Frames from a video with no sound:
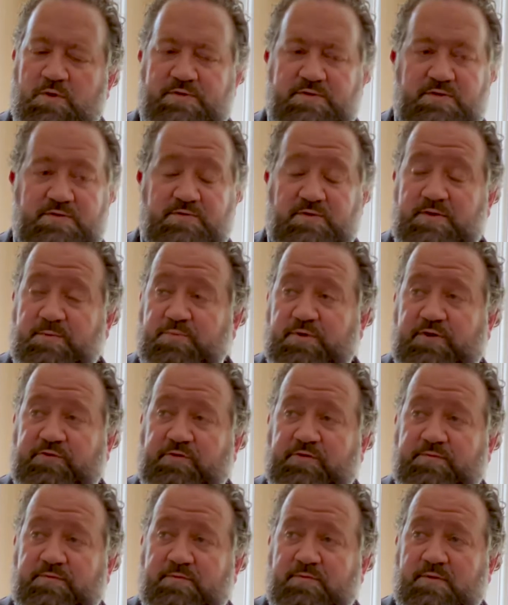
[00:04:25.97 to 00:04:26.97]
that's very impressive.
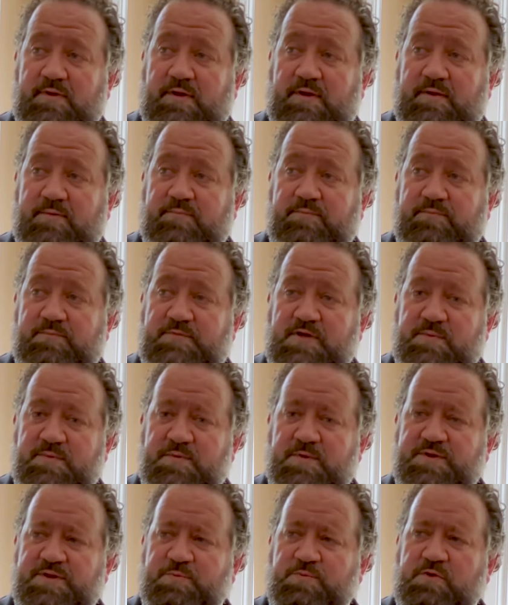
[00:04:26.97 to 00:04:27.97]
Tell me
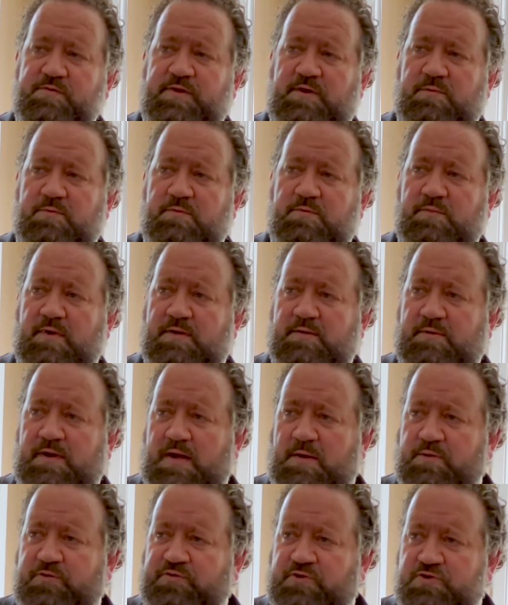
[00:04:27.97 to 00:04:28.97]
about the movie. How was it